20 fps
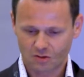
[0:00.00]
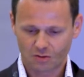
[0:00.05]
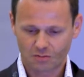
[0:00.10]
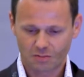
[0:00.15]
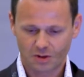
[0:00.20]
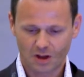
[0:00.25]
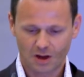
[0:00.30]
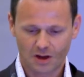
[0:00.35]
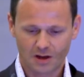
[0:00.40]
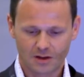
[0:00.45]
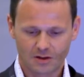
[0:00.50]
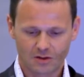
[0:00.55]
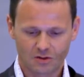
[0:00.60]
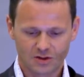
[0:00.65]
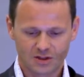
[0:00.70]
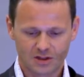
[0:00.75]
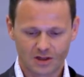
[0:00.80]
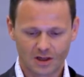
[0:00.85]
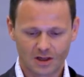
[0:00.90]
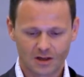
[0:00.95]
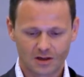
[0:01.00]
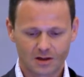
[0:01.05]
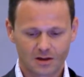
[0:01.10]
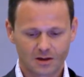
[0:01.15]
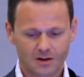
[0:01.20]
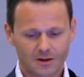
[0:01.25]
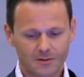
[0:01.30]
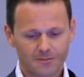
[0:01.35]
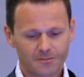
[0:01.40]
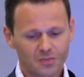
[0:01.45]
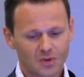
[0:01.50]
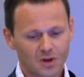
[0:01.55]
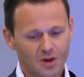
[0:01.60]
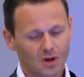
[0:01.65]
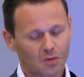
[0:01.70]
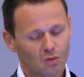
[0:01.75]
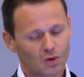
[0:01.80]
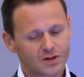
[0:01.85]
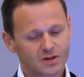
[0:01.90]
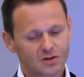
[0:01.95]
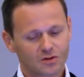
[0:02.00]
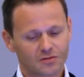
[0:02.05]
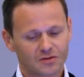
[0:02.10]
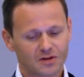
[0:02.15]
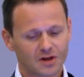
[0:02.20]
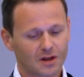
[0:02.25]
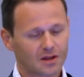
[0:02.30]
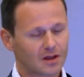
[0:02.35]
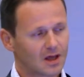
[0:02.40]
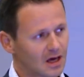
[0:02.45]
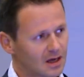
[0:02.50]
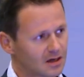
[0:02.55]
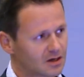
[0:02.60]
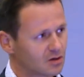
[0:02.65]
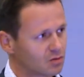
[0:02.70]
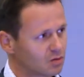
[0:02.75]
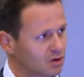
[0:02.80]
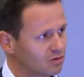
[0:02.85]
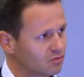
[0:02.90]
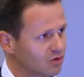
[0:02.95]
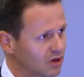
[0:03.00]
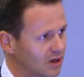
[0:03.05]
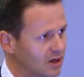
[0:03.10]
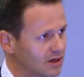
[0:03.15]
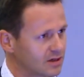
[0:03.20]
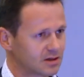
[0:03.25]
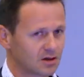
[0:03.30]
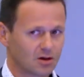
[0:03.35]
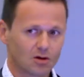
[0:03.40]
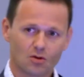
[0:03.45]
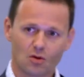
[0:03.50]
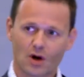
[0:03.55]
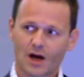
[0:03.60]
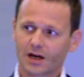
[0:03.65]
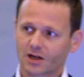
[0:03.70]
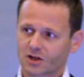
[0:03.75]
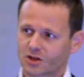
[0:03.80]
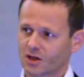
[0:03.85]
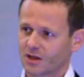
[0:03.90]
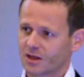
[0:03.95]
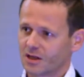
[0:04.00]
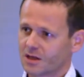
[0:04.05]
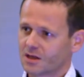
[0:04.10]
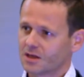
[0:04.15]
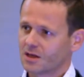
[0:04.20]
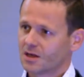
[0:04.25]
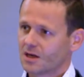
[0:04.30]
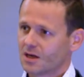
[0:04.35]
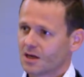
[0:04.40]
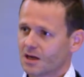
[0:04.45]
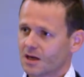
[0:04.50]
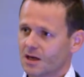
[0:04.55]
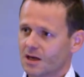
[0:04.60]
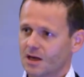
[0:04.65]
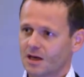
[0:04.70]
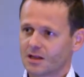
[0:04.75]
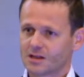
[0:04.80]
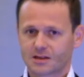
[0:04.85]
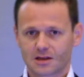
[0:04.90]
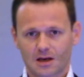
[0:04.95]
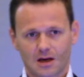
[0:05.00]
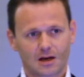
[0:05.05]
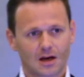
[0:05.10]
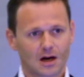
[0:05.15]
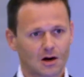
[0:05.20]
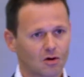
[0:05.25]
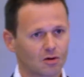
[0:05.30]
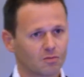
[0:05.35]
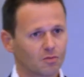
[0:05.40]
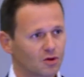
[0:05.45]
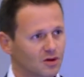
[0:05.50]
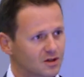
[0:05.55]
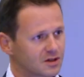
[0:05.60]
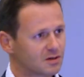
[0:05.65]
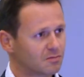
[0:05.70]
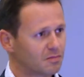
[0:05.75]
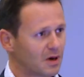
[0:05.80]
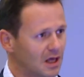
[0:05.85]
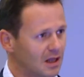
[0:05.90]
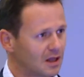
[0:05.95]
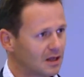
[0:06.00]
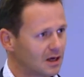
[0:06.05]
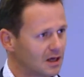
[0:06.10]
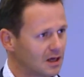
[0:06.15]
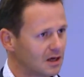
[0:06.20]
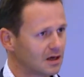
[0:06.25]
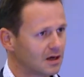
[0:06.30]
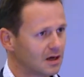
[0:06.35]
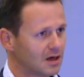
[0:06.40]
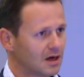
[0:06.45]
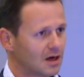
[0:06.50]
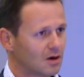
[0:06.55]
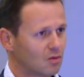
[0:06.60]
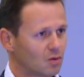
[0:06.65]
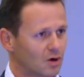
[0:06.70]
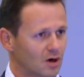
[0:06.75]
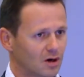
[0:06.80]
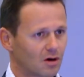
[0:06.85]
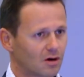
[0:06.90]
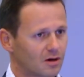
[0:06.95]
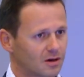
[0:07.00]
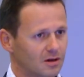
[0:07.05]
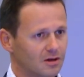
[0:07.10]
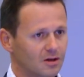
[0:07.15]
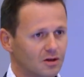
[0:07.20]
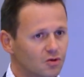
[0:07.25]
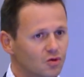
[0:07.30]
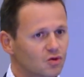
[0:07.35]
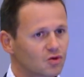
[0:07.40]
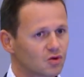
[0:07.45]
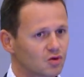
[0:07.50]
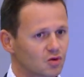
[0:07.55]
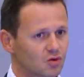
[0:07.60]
you apply in your city. And once you've done that, you will realize, oh, actually, inside our municipality, we are not used